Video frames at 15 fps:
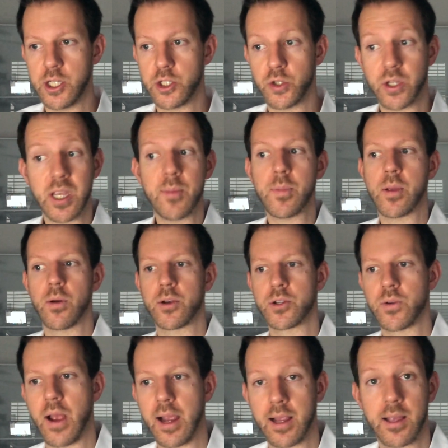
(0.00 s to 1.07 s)
to keep you on
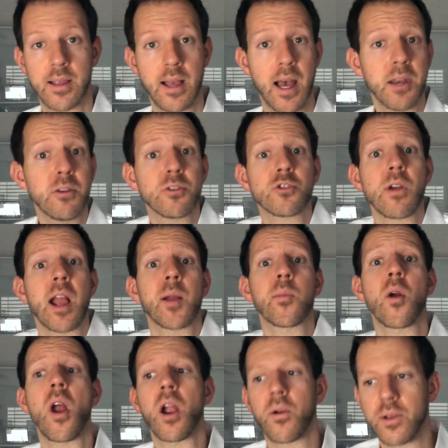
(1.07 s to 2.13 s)
track? How do you track
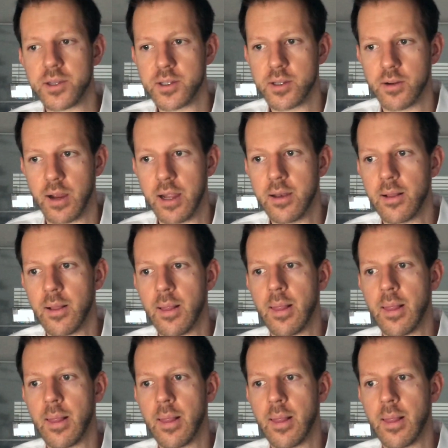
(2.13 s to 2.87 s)
progress, right?